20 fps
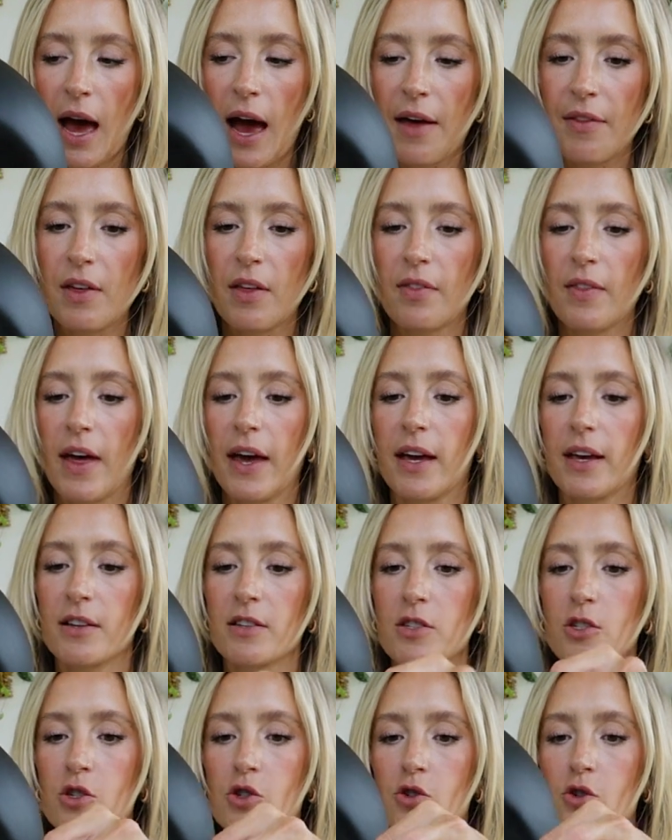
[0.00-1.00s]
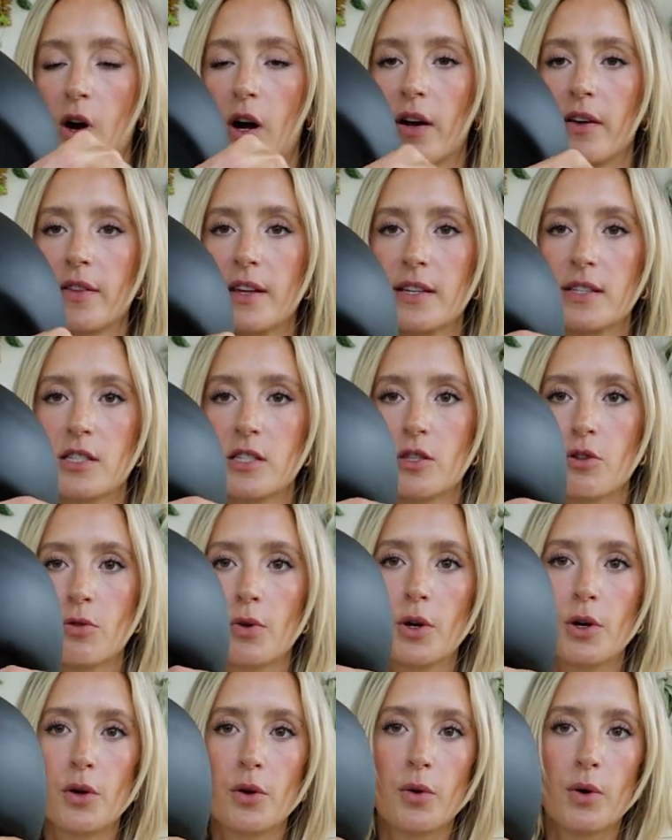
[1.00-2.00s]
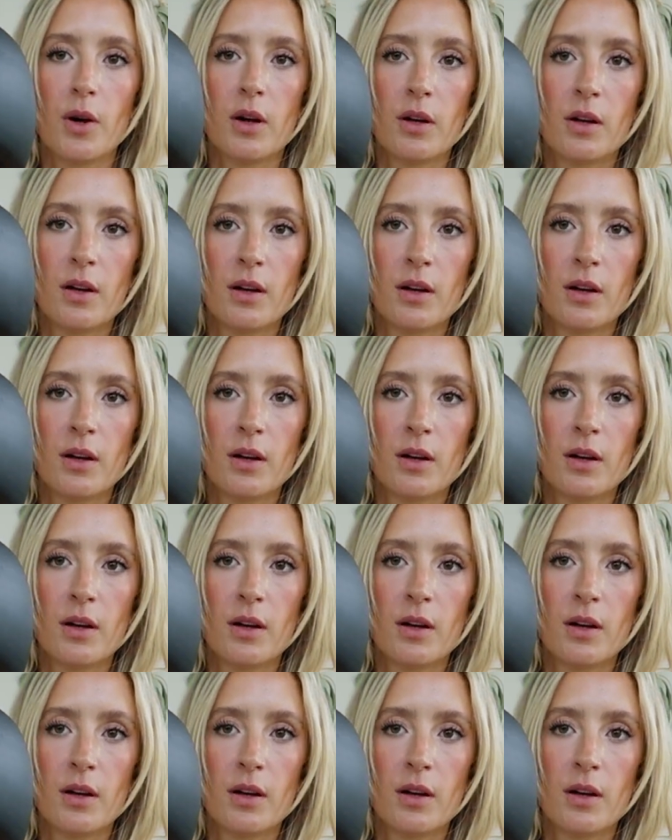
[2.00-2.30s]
and then like strung this through